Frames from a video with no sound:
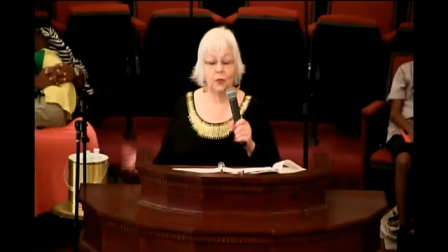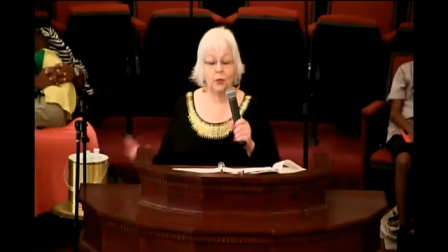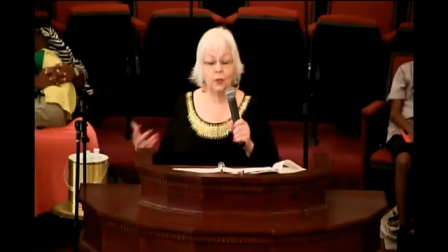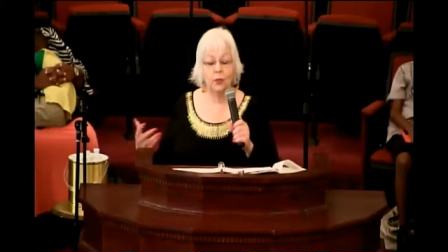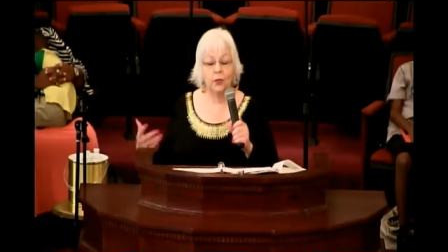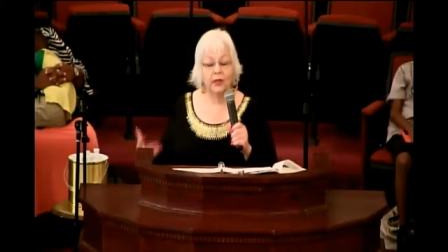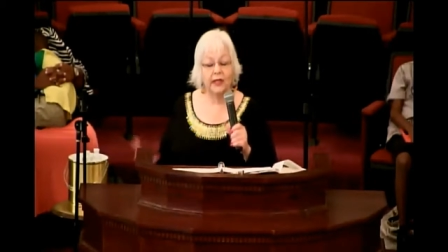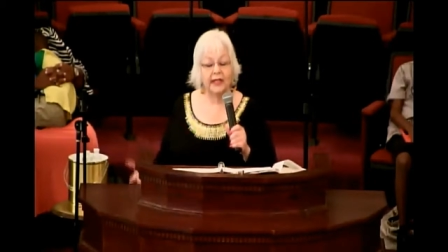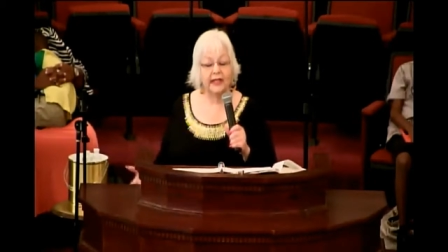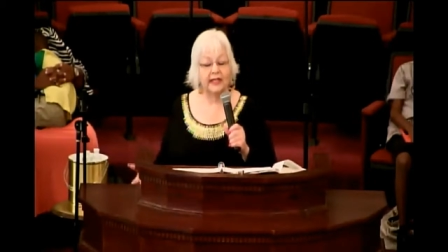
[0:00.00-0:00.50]

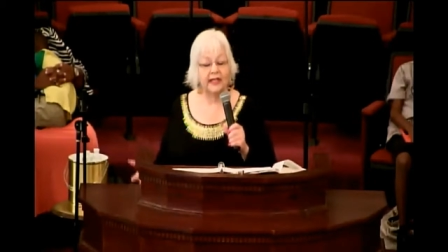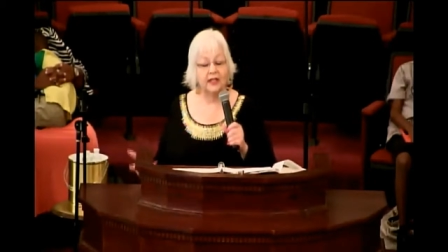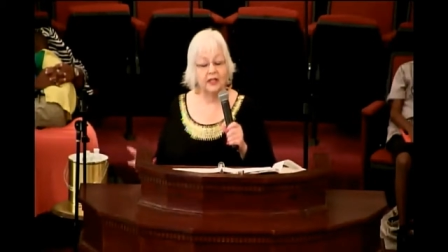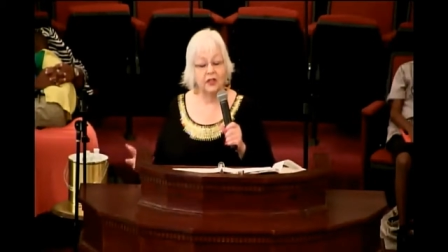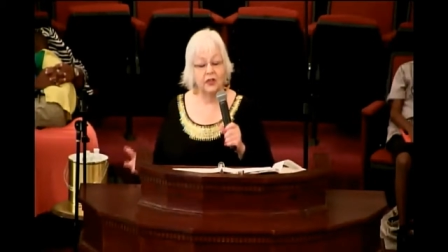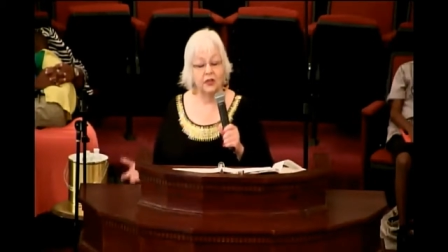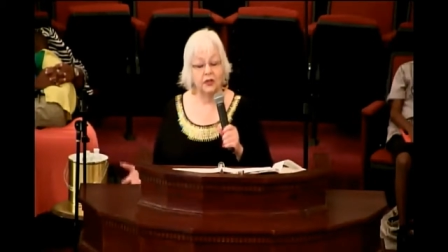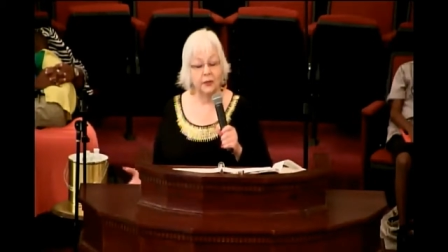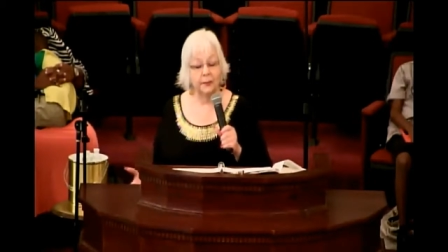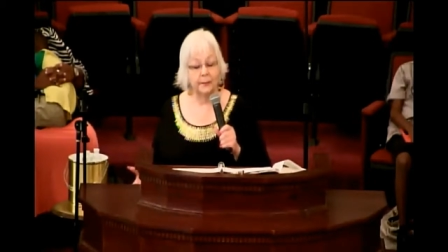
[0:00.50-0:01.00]
We
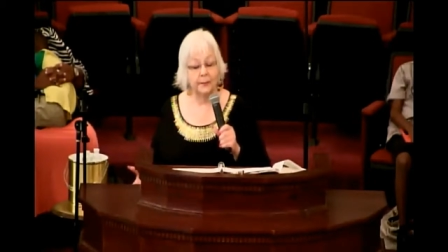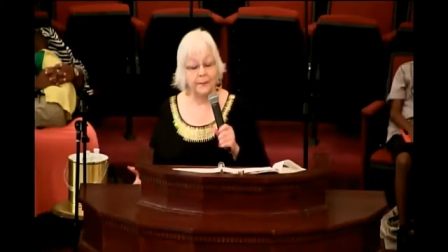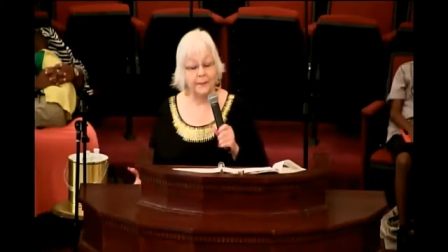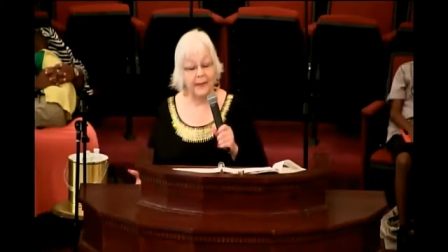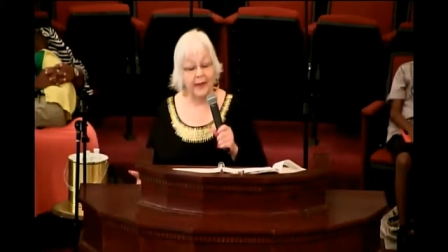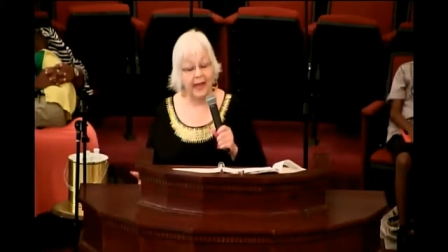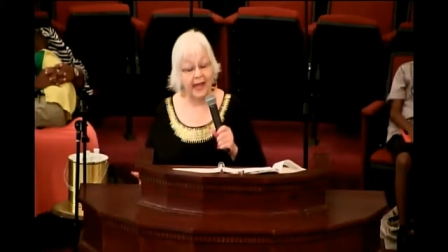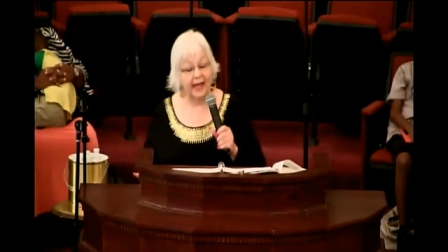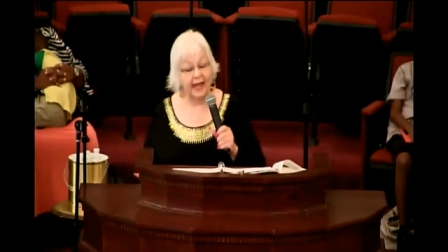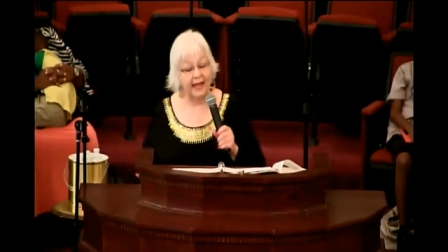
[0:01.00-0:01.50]
can look
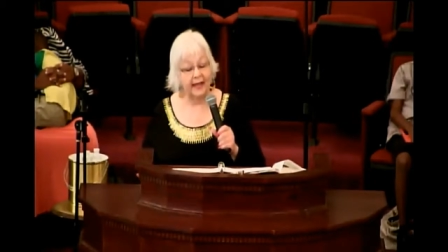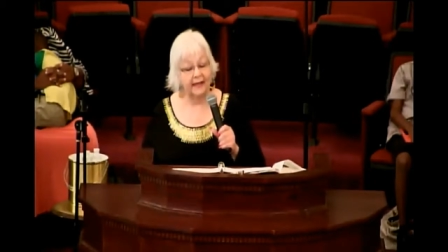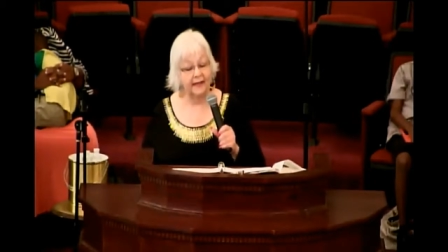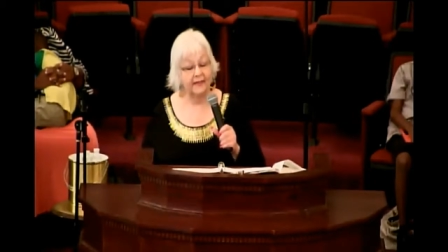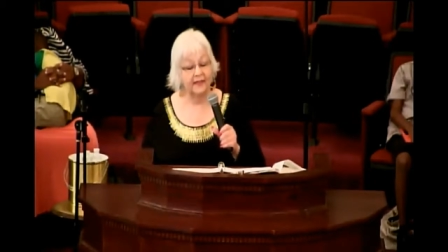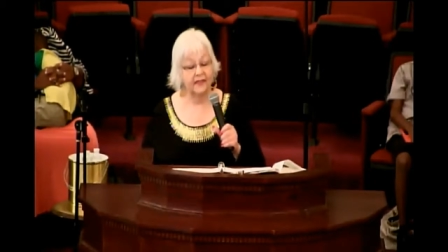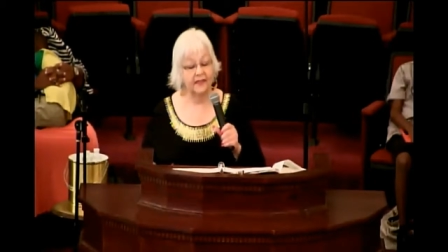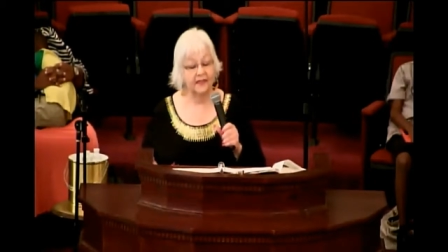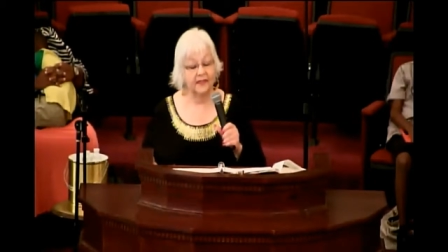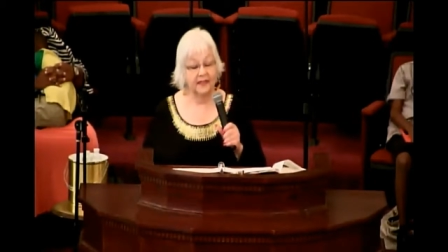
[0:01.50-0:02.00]
back
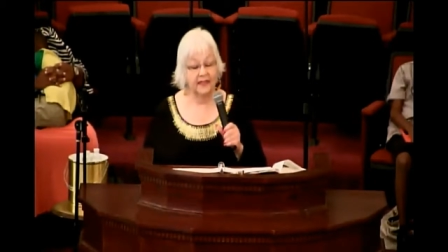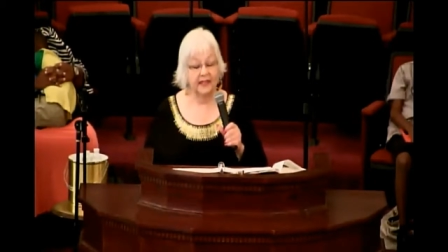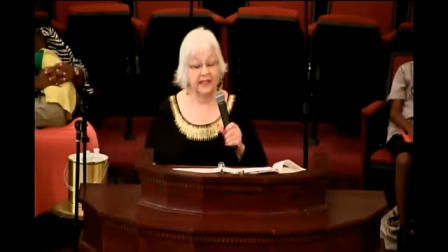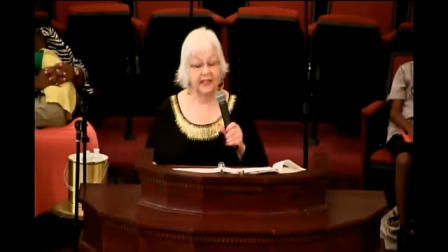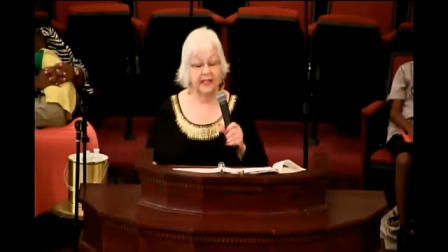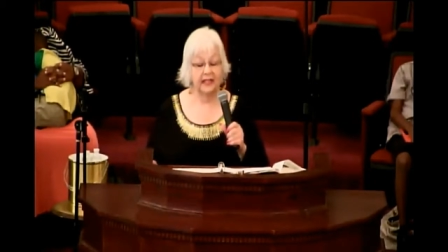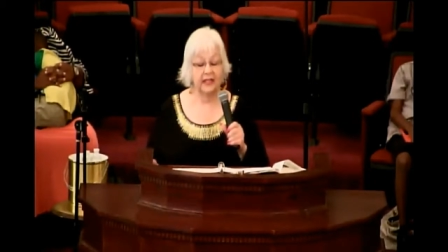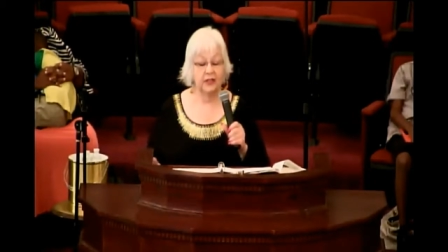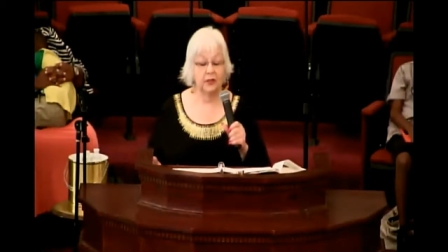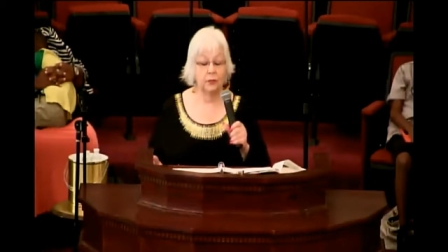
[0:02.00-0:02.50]

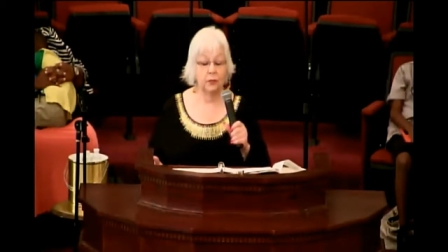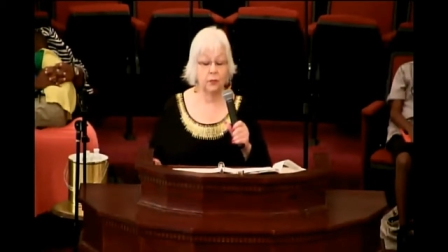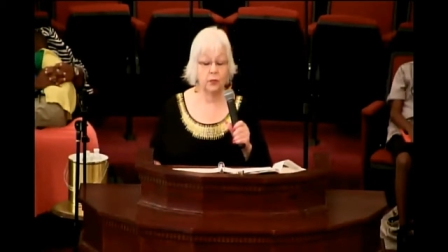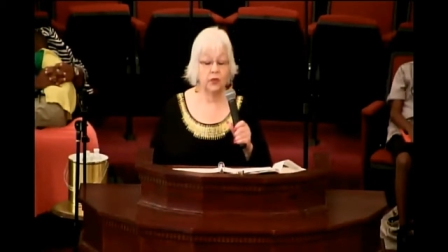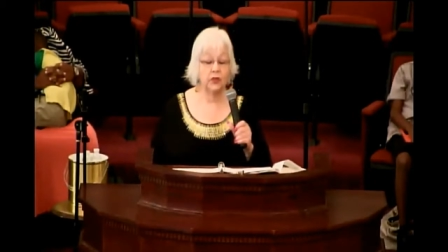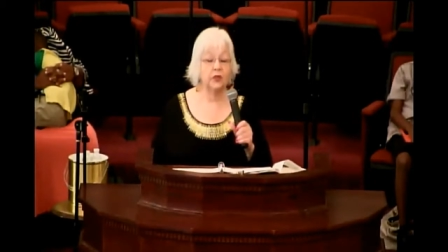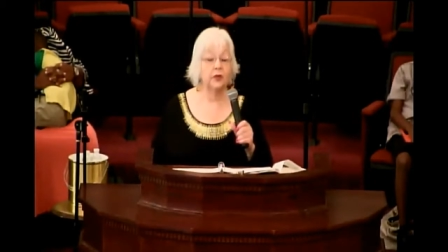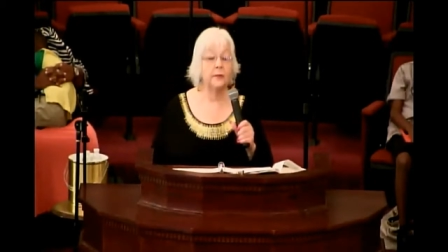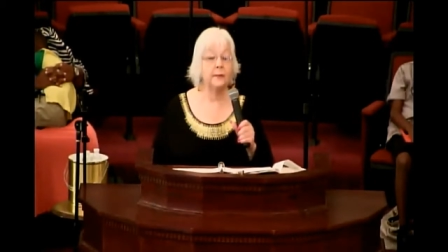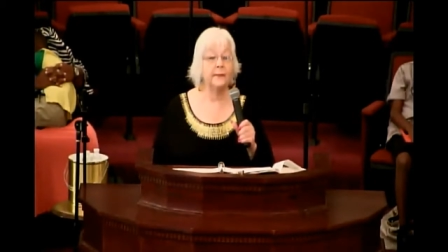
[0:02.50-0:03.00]
thinking
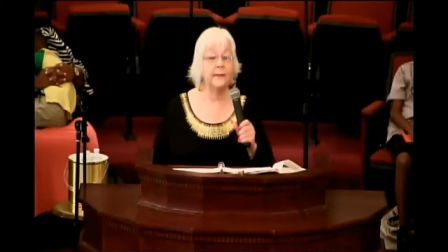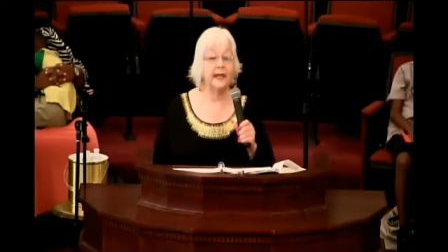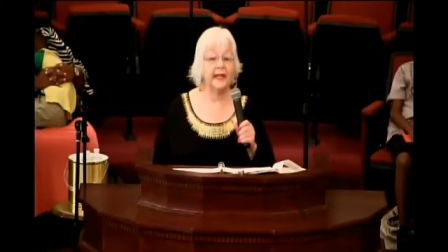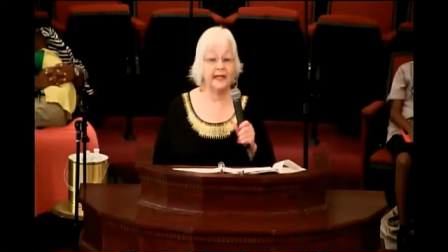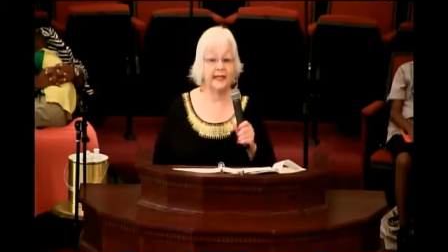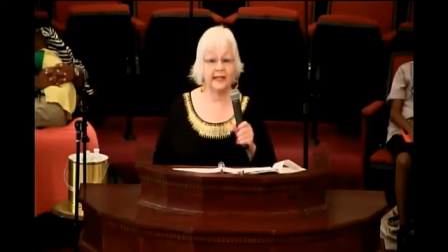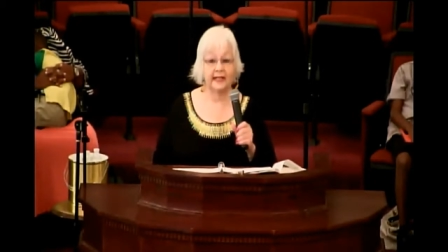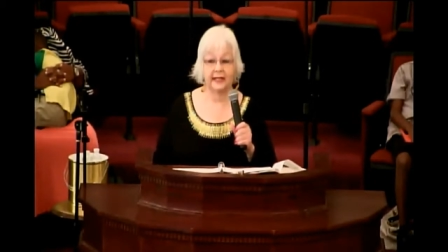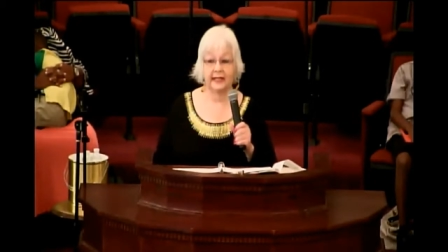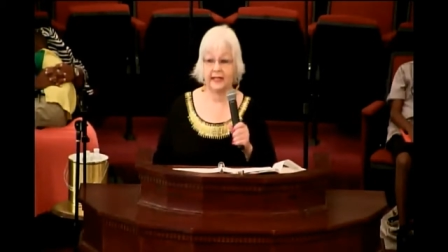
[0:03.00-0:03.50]
we are
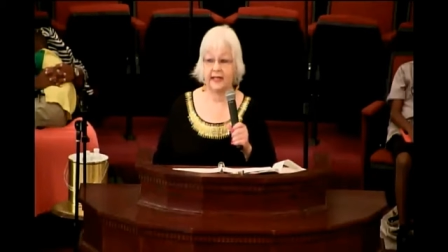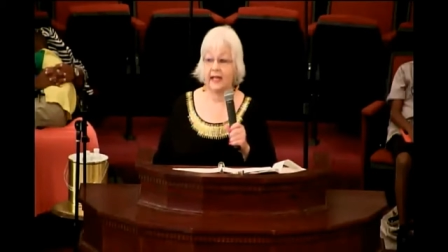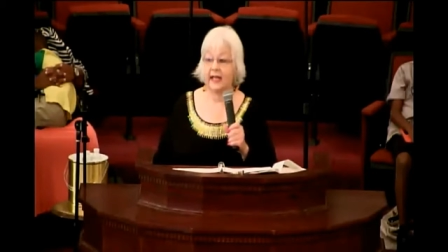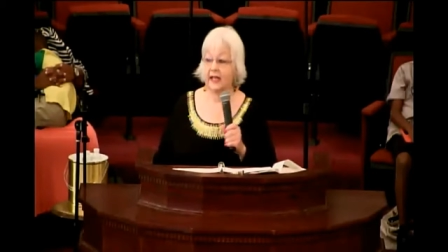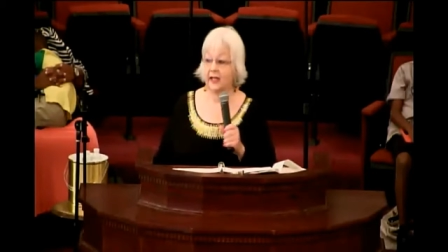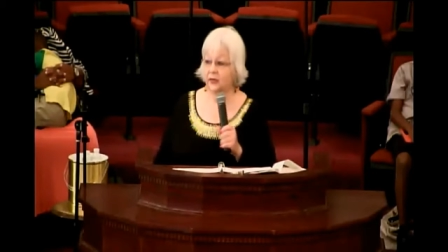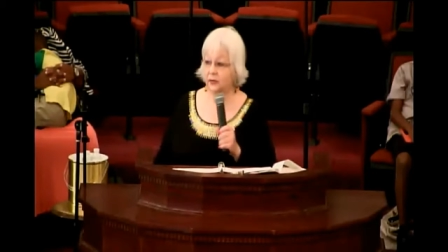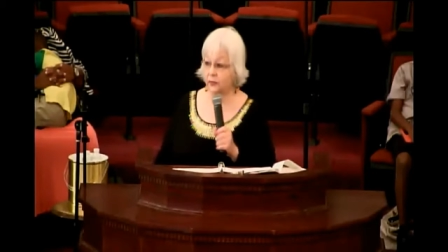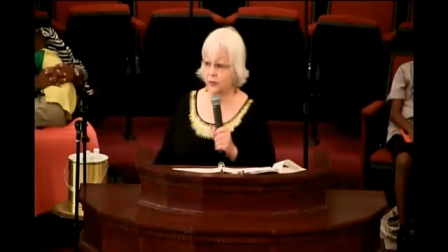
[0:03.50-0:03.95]
making a